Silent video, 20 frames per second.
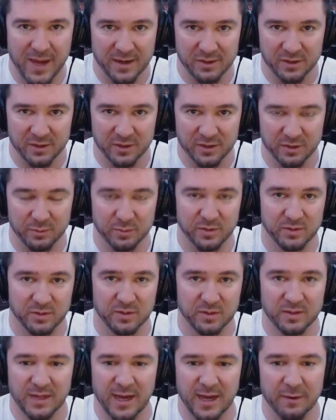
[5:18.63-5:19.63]
It just
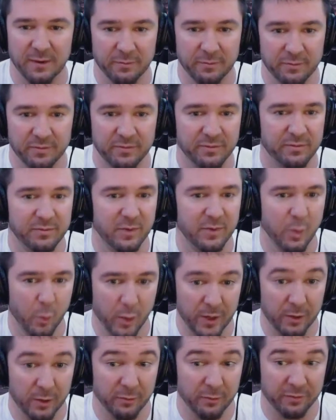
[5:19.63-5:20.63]
was kind of a
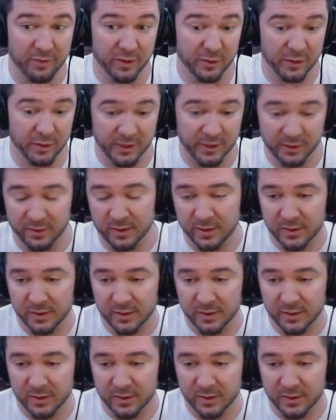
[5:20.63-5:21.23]
weird feeling.